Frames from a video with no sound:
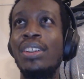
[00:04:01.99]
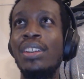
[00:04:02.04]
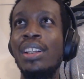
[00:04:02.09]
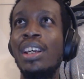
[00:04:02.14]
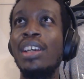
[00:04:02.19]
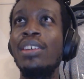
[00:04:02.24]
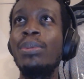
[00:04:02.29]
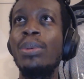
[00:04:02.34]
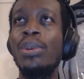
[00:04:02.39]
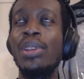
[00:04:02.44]

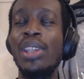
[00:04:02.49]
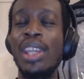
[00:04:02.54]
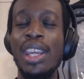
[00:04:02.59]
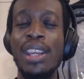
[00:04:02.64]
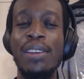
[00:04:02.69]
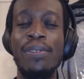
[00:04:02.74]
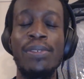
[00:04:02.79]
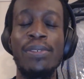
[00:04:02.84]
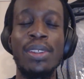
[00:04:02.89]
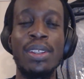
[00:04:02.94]
That's what
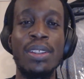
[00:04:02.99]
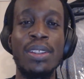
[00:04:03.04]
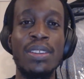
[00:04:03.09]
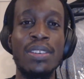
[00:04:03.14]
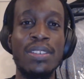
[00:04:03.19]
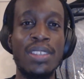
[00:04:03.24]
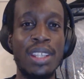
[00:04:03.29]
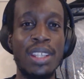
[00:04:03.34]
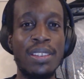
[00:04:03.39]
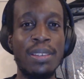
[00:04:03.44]
they've
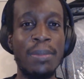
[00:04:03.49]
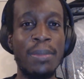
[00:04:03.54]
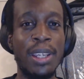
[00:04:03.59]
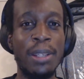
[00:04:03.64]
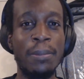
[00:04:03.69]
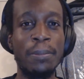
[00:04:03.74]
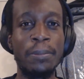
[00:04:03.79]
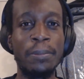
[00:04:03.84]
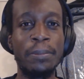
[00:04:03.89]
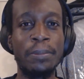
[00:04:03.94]
said to me.